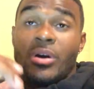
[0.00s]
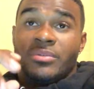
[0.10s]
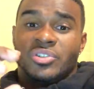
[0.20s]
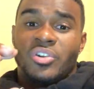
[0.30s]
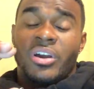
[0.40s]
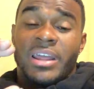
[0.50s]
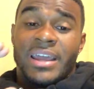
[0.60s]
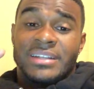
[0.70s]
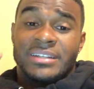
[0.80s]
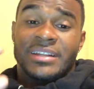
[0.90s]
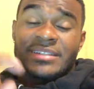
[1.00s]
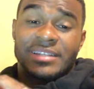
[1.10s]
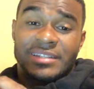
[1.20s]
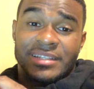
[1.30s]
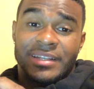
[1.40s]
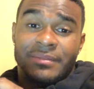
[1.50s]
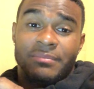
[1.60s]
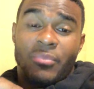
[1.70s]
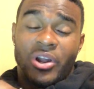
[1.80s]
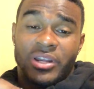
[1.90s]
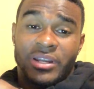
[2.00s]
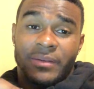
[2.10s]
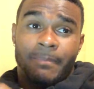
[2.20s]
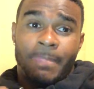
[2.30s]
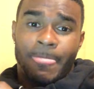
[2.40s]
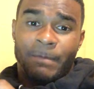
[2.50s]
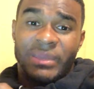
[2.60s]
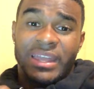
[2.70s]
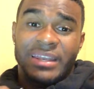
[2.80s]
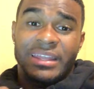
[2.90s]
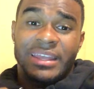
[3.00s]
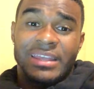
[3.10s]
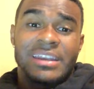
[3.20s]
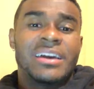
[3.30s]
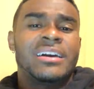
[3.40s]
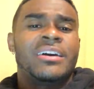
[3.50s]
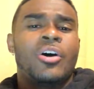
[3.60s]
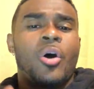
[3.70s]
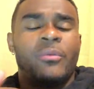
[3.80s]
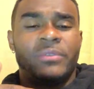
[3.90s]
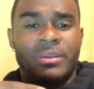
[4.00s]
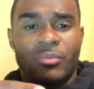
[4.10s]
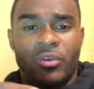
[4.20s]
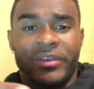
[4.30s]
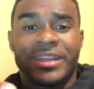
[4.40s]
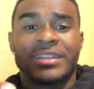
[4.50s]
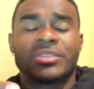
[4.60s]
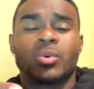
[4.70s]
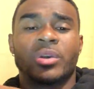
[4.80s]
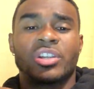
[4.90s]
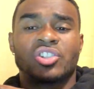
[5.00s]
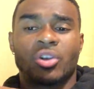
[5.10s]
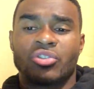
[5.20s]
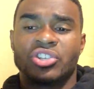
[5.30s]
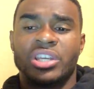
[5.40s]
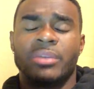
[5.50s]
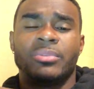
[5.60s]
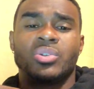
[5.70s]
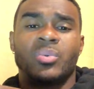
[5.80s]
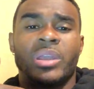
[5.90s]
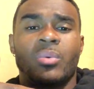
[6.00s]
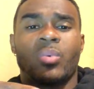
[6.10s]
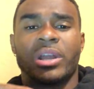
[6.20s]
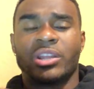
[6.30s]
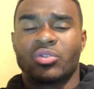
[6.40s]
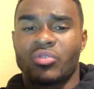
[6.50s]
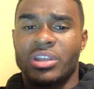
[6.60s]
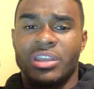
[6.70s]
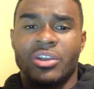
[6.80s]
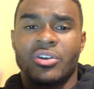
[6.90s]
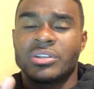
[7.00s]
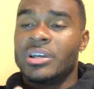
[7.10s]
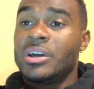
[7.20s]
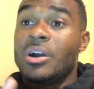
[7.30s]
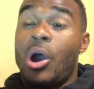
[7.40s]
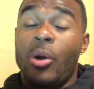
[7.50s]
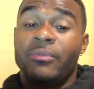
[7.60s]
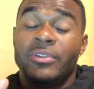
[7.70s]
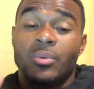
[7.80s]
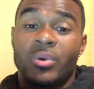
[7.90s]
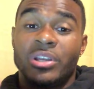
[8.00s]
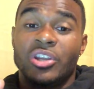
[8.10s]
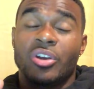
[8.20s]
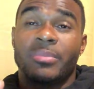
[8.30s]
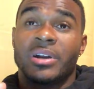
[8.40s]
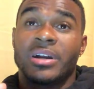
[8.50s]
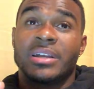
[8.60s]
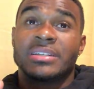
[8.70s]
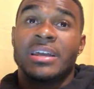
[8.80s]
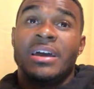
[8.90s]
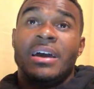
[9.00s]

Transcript: start as an assistant marketing, and then hopefully move into an associate between 1 and 3 years, hopefully 1 year, because